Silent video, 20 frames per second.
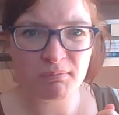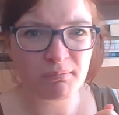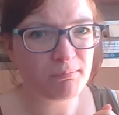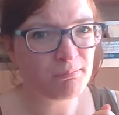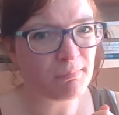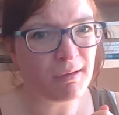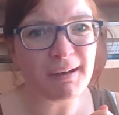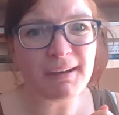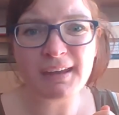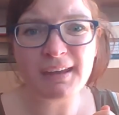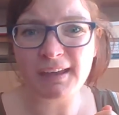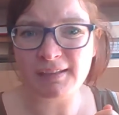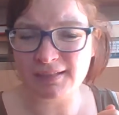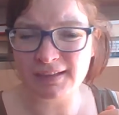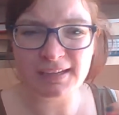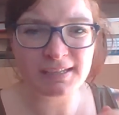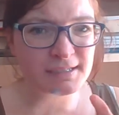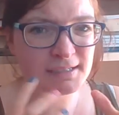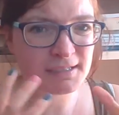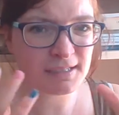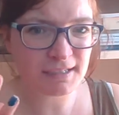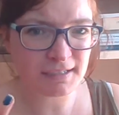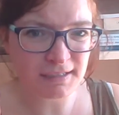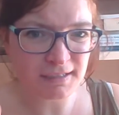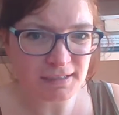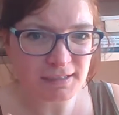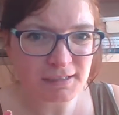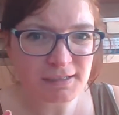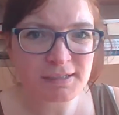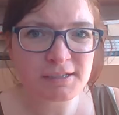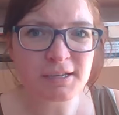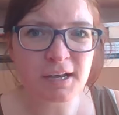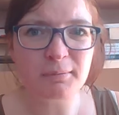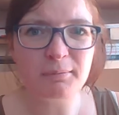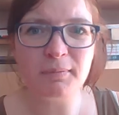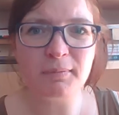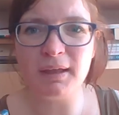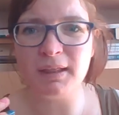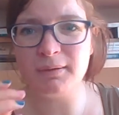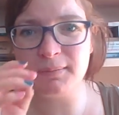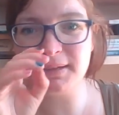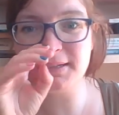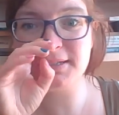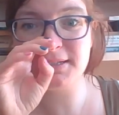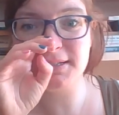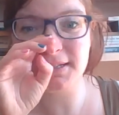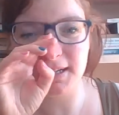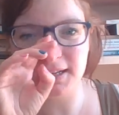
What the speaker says: many, at least in some elements,